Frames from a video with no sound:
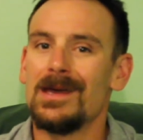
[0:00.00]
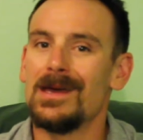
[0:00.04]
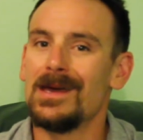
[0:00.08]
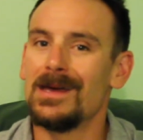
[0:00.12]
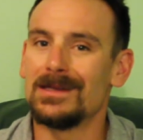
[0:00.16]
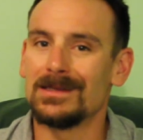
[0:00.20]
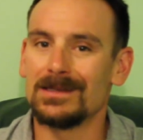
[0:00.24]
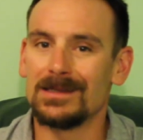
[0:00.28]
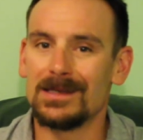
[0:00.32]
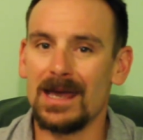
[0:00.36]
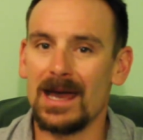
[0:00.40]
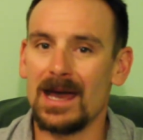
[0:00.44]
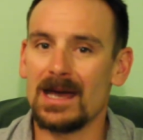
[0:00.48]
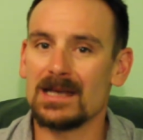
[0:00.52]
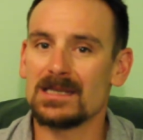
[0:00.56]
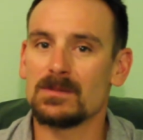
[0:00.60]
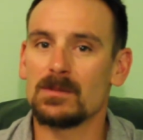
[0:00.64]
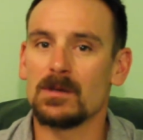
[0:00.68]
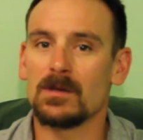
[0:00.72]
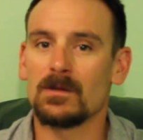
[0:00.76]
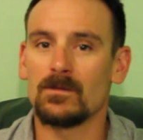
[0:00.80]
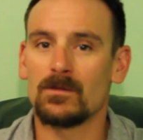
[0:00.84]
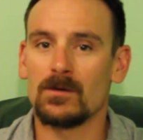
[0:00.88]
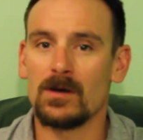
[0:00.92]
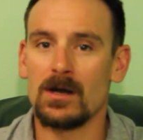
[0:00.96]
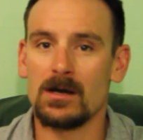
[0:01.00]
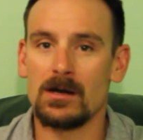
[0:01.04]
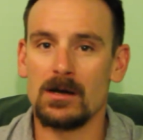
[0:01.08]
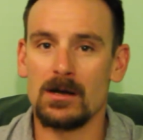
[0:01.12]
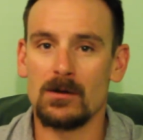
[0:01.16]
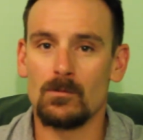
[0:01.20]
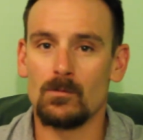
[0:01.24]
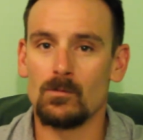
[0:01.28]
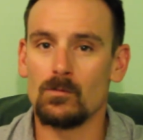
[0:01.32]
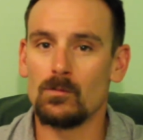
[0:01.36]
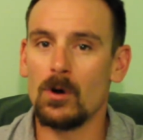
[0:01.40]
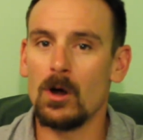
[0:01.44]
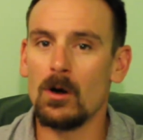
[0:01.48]
and gasping for air
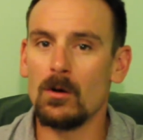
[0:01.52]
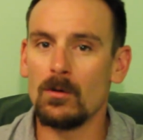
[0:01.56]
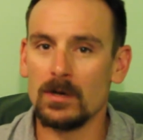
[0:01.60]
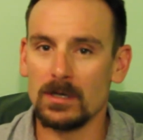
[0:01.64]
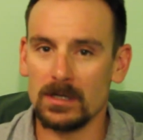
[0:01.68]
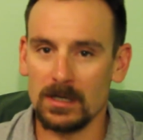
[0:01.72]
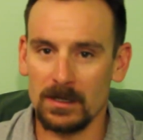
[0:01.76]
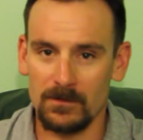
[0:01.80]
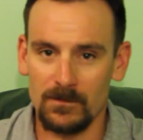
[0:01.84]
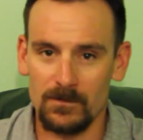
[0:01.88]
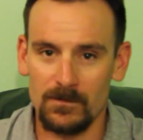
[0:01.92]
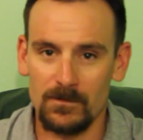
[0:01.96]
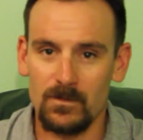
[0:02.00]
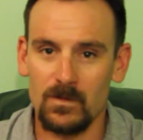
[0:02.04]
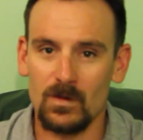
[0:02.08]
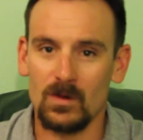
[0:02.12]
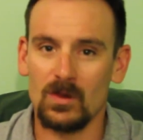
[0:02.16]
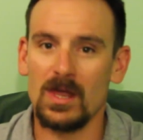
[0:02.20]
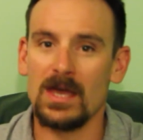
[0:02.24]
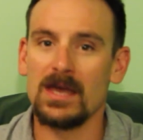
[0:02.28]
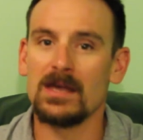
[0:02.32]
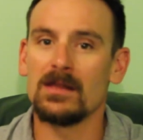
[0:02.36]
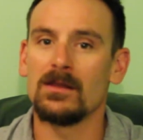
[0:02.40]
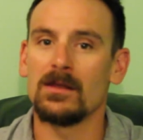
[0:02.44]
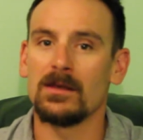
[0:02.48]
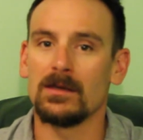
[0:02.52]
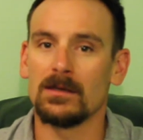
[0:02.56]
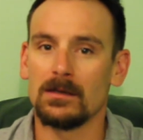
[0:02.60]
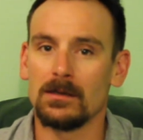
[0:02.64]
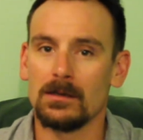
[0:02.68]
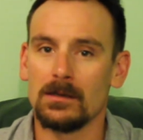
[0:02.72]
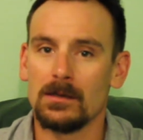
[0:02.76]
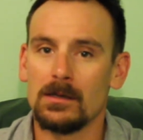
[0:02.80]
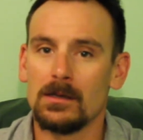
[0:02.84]
and rowing and flailing.